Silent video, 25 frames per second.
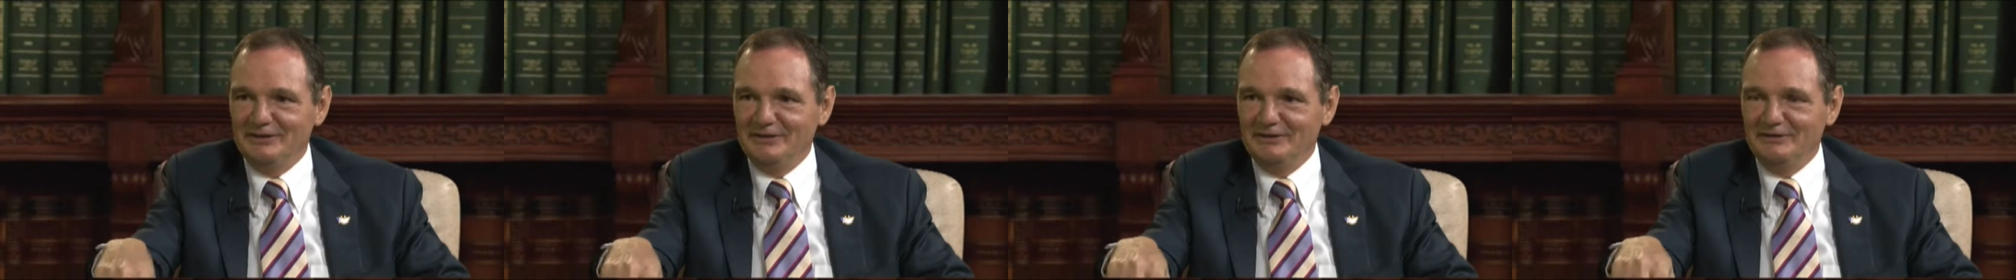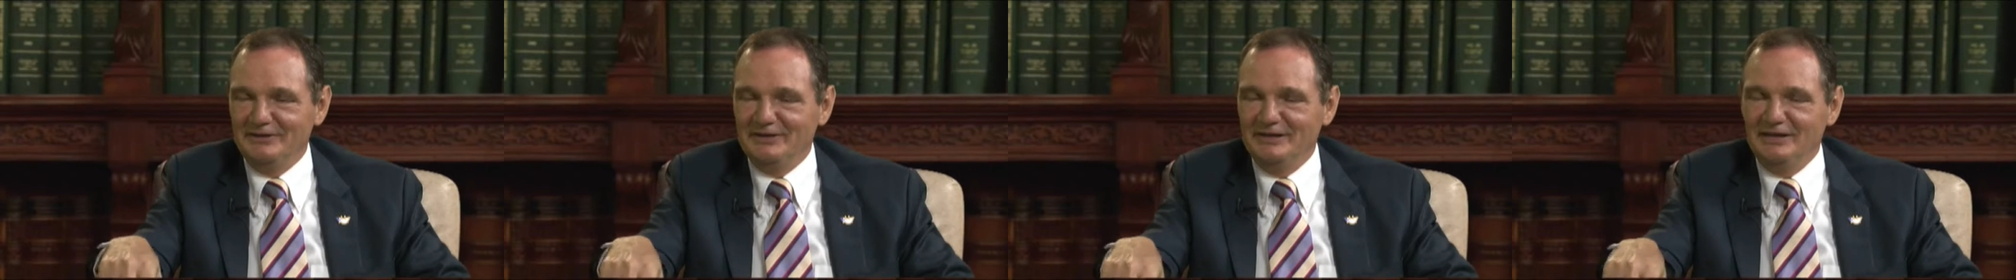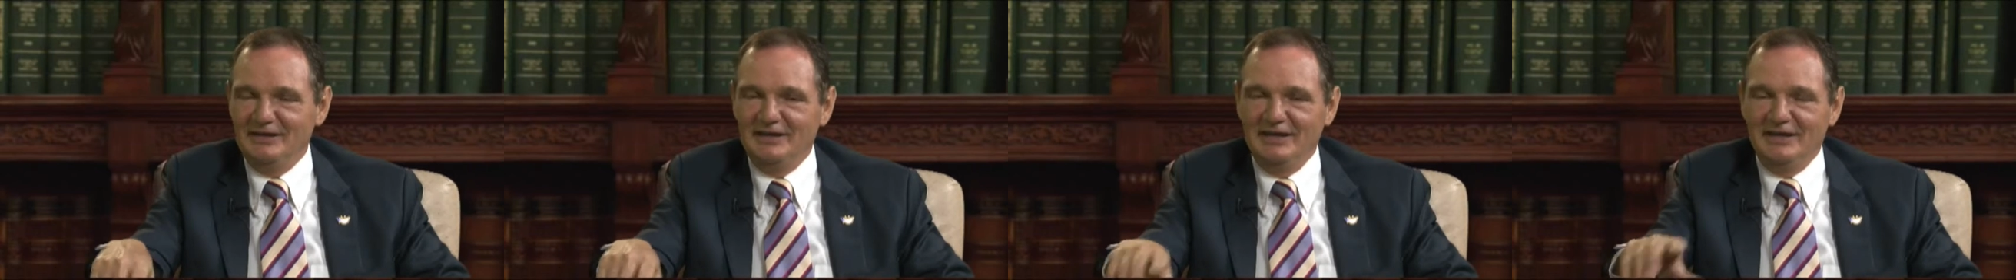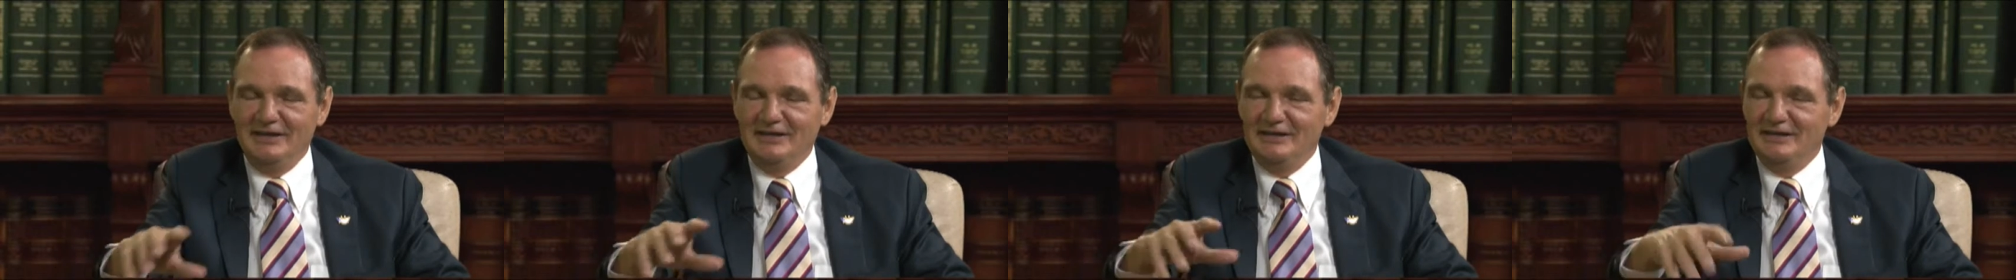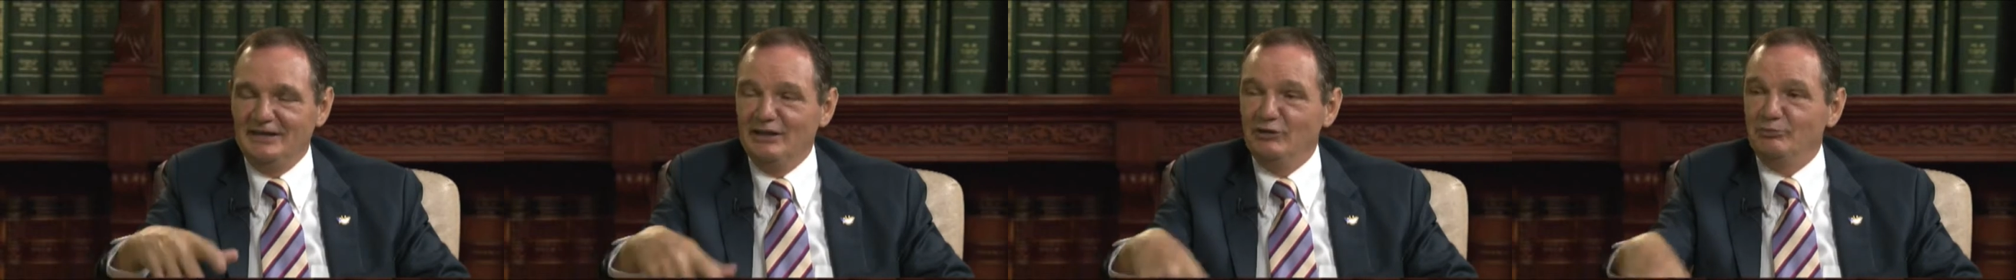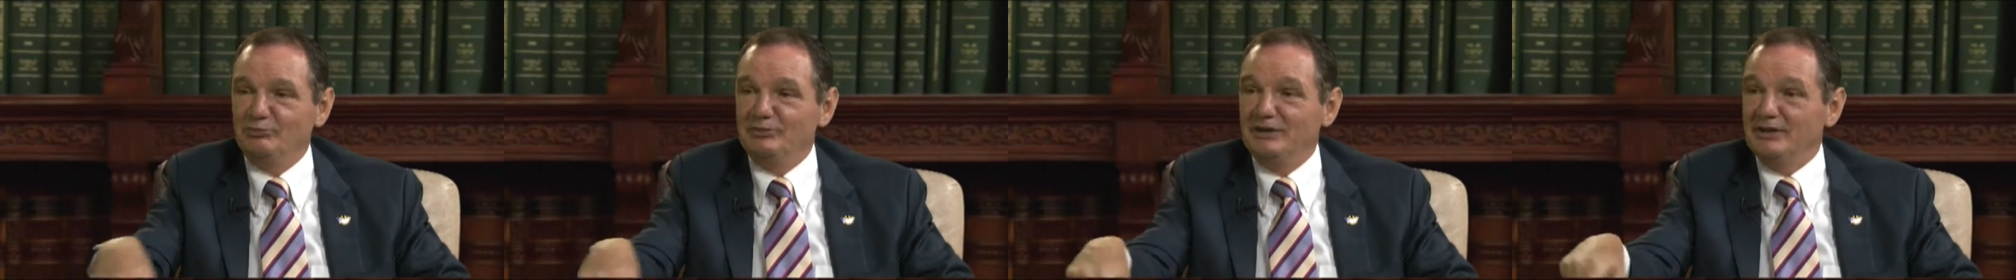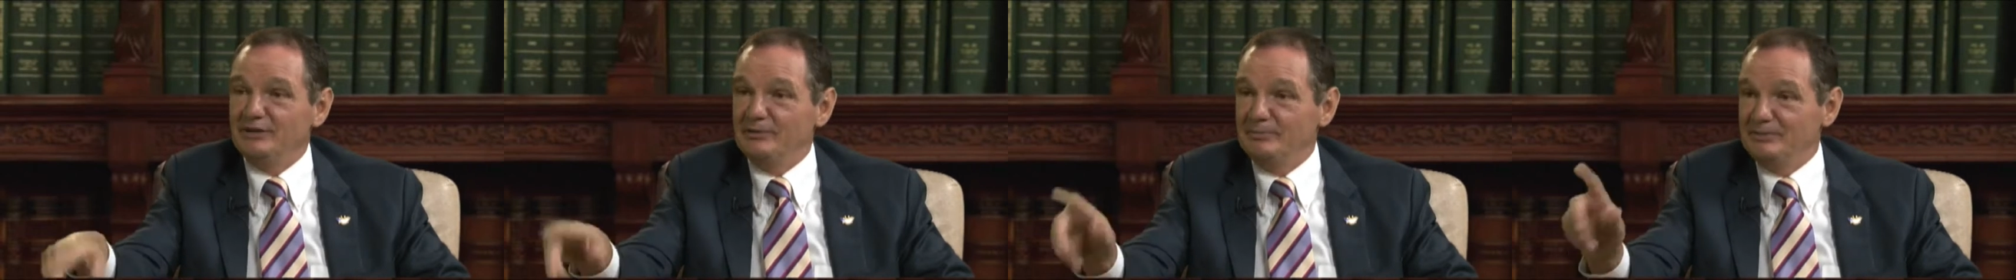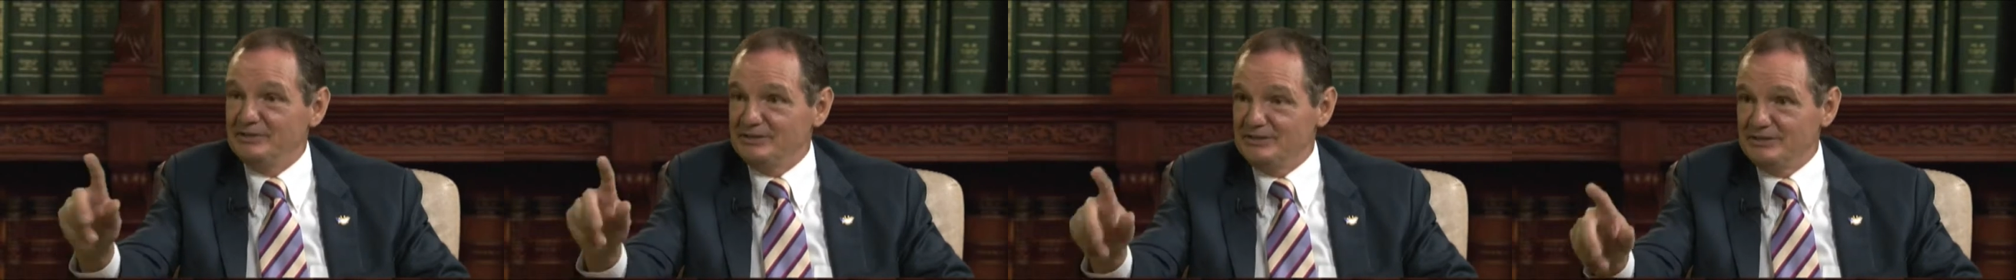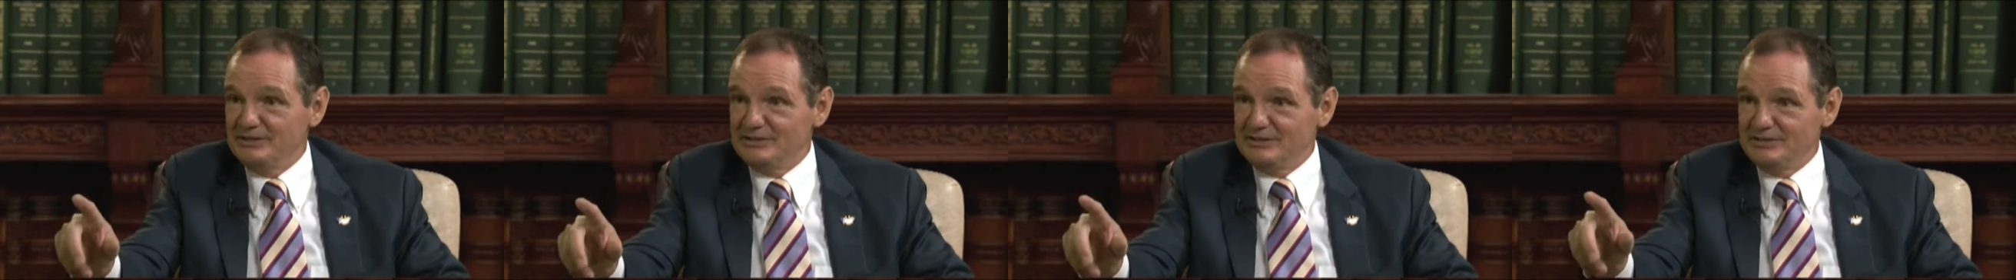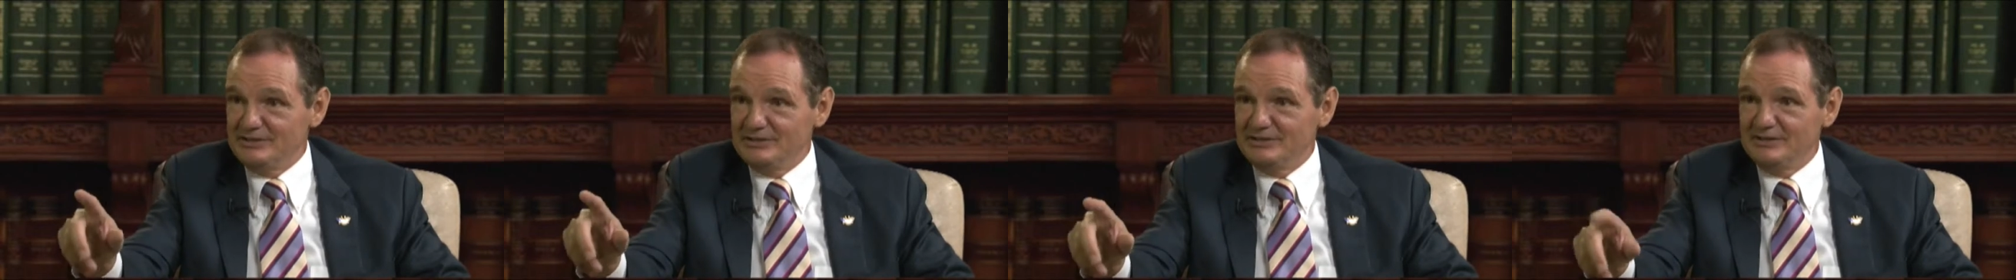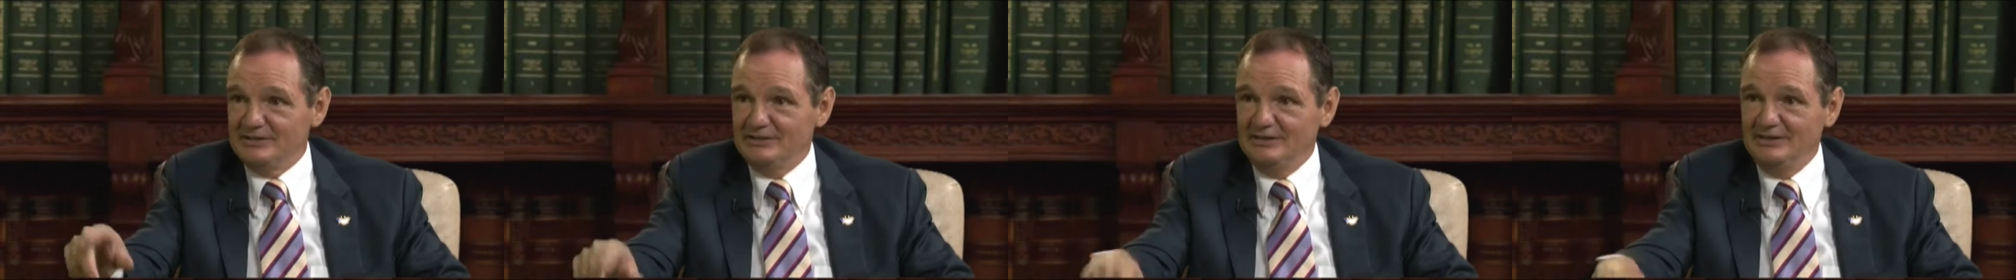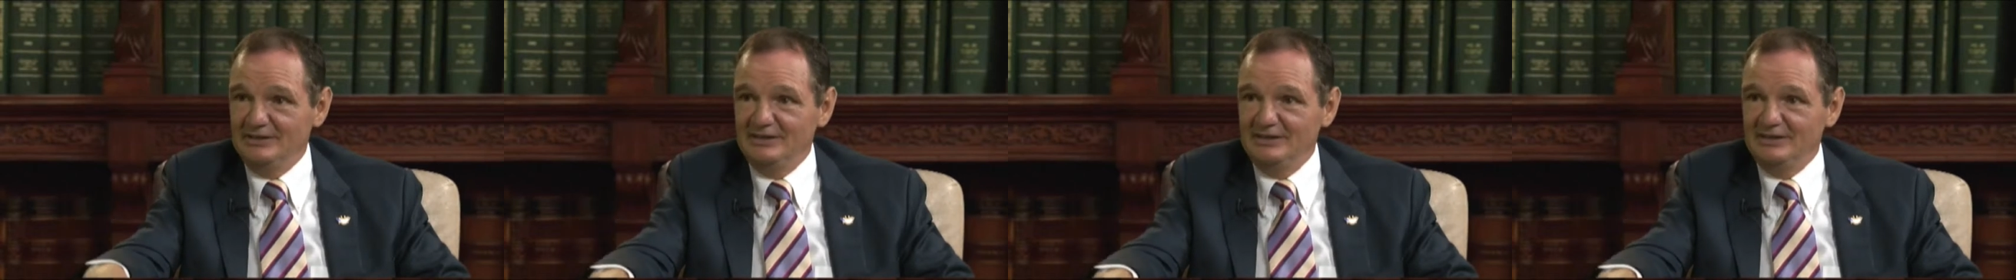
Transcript: area, and it helped the other businesses,